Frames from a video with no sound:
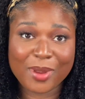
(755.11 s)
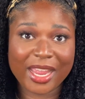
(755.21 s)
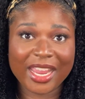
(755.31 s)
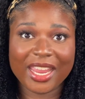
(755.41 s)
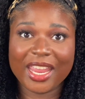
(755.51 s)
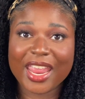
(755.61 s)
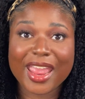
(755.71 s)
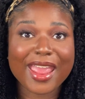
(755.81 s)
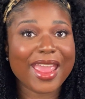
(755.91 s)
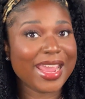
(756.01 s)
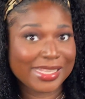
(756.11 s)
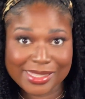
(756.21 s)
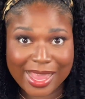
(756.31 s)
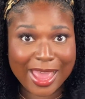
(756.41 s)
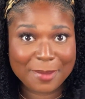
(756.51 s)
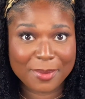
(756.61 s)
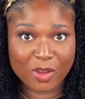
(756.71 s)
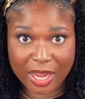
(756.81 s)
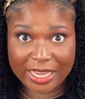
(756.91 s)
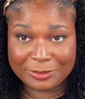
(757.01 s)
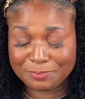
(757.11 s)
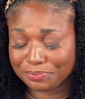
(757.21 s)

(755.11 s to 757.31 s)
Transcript: way ASAP, okay?